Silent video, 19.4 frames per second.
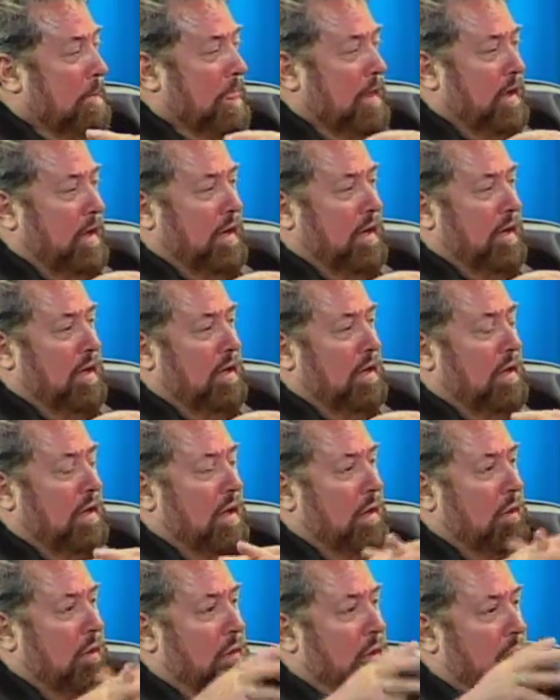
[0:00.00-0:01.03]
Are
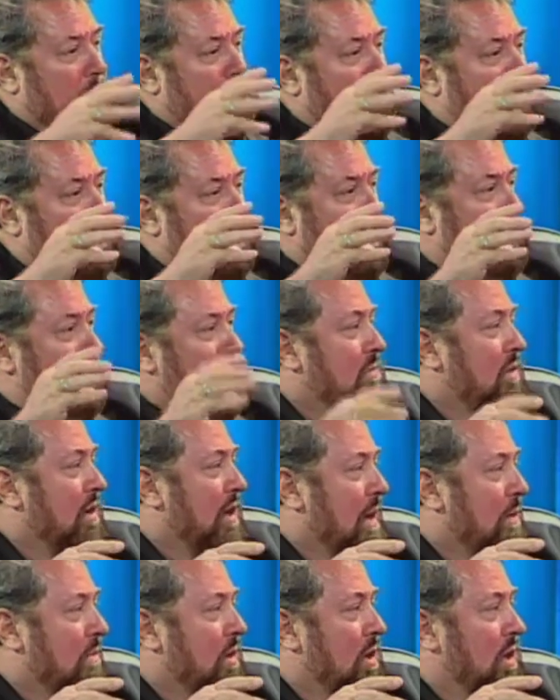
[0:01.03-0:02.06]
we talking about the same thing
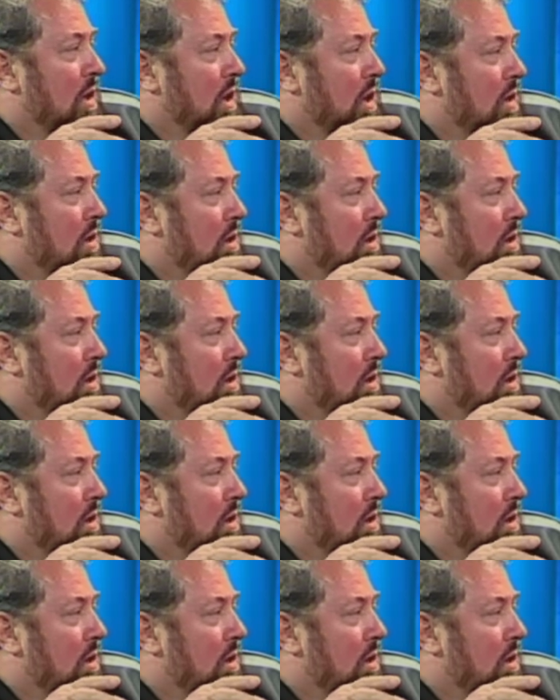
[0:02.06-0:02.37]
happening again?